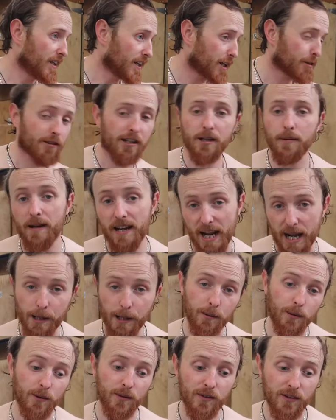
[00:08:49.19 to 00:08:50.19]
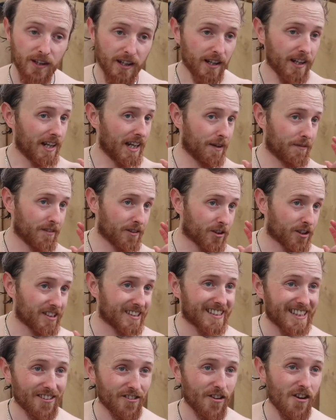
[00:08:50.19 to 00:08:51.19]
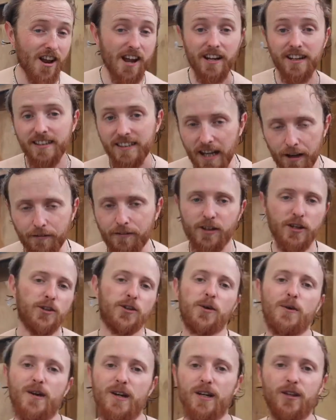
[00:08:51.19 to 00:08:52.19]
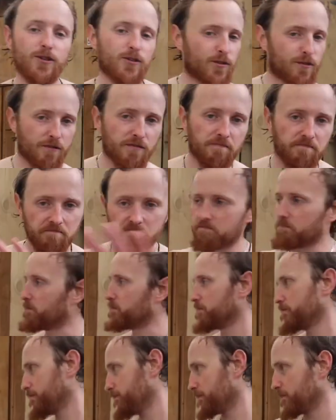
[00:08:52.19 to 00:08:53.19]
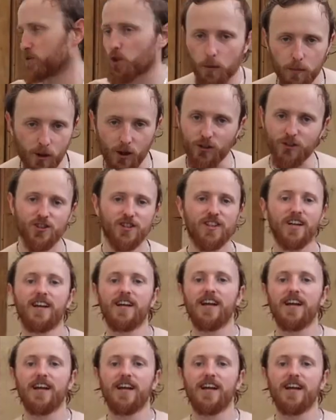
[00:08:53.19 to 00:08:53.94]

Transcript: I'd recommend anyone even considering it. Definitely do it. It's top notch.